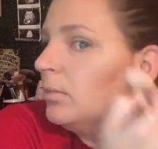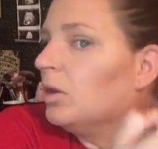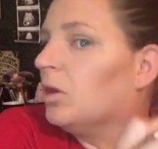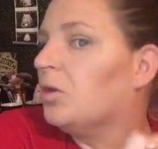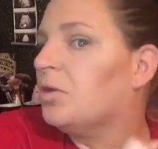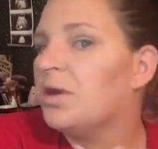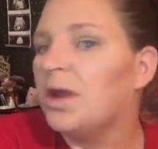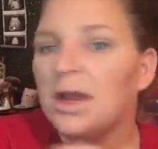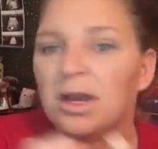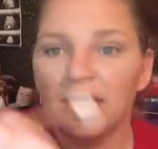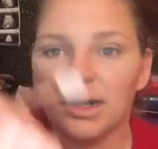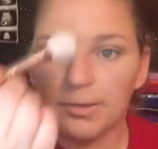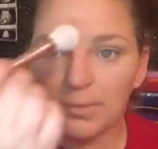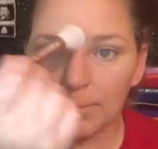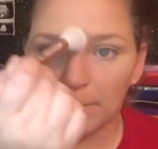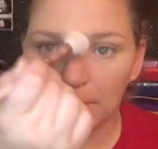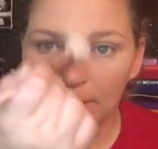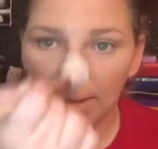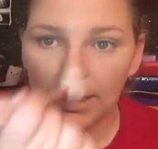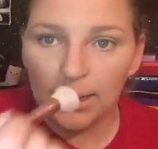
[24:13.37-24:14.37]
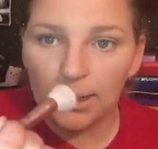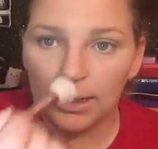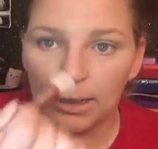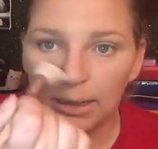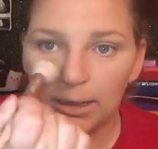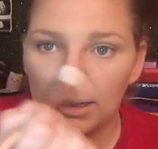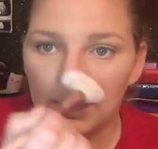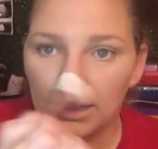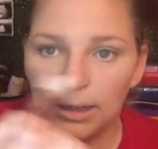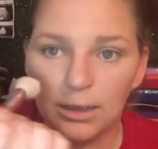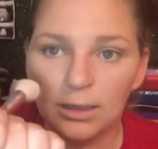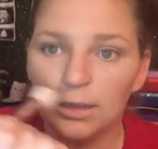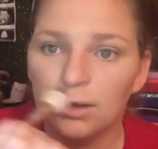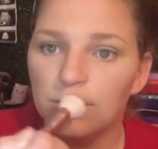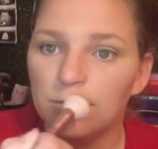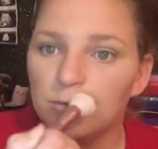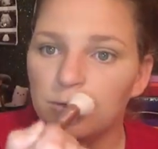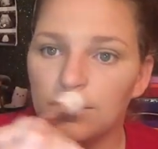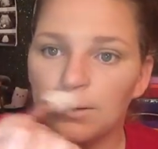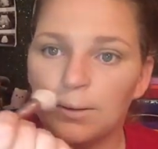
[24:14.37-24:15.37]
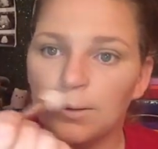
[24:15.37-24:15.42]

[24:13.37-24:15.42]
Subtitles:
You can't never bling enough.